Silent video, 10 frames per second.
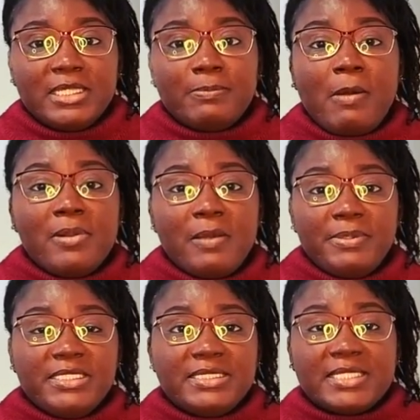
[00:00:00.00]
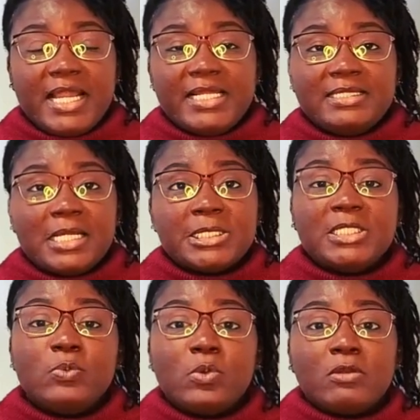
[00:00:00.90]
The popular peace sign is
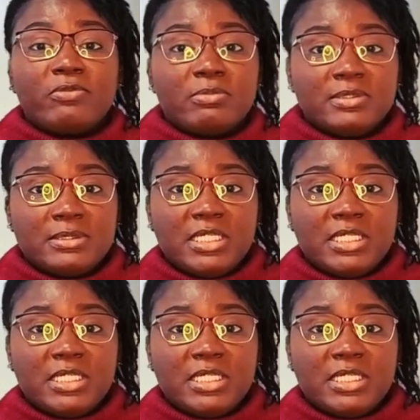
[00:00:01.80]
actually one of the most